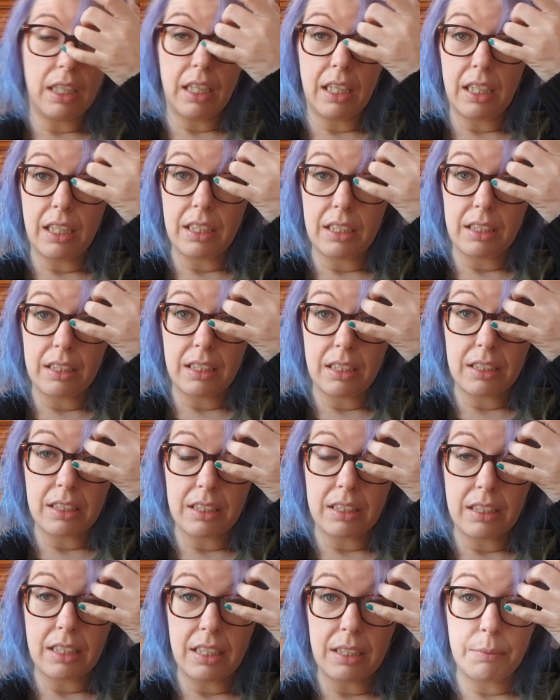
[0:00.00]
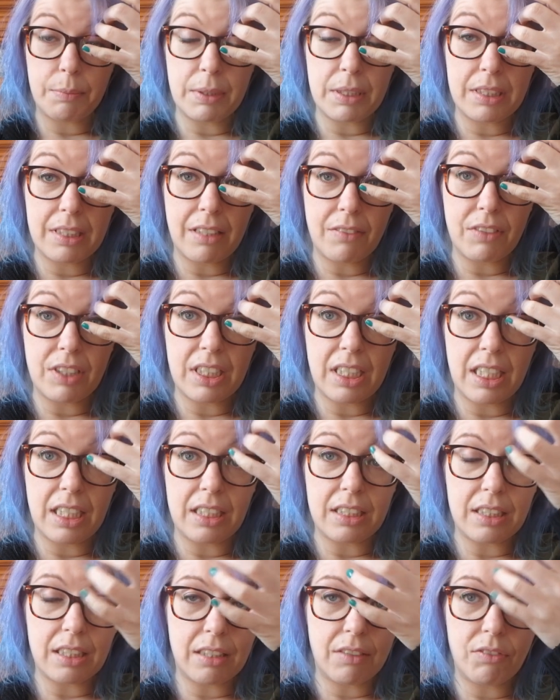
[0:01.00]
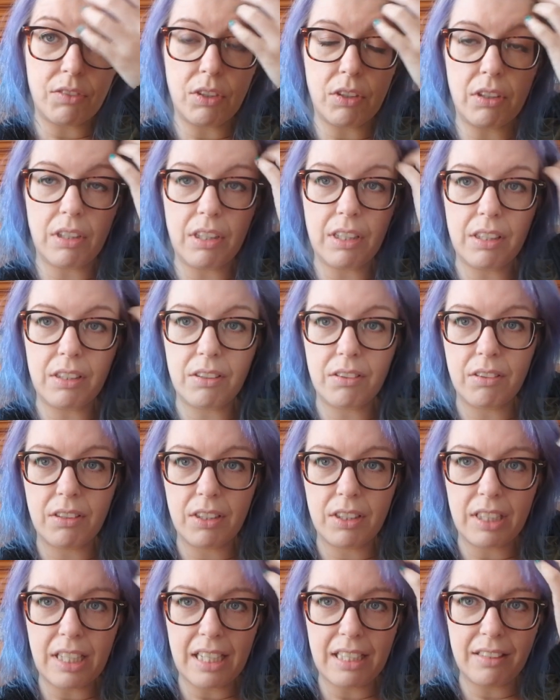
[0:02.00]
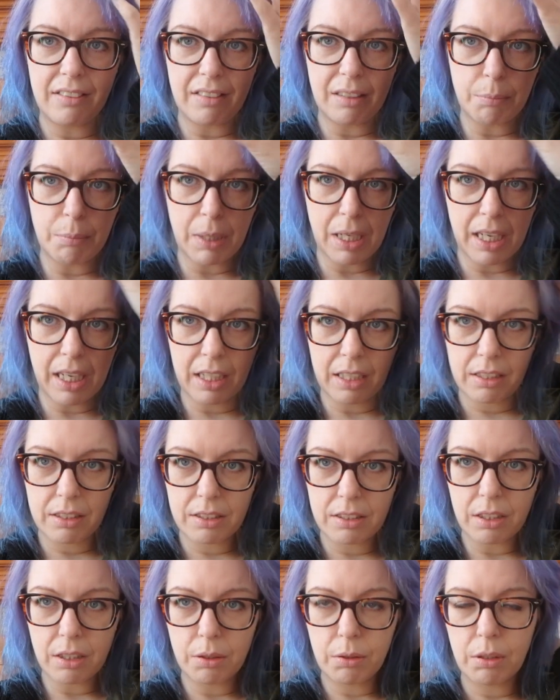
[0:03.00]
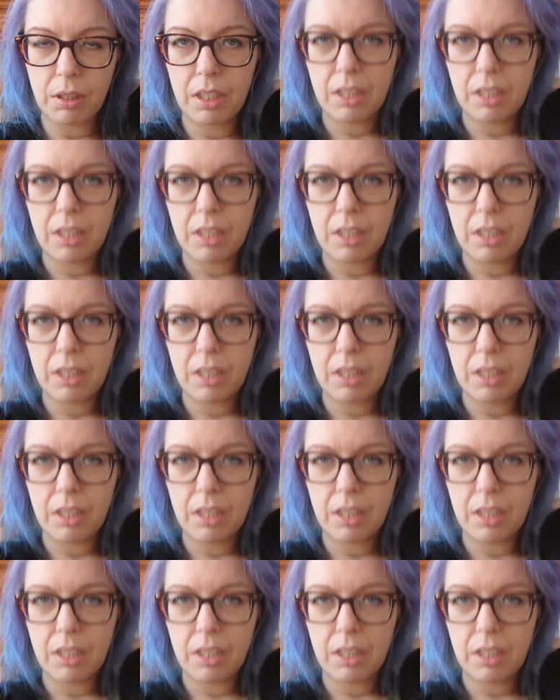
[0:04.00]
And as I say, it's been 7 days and I've not heard anything back. So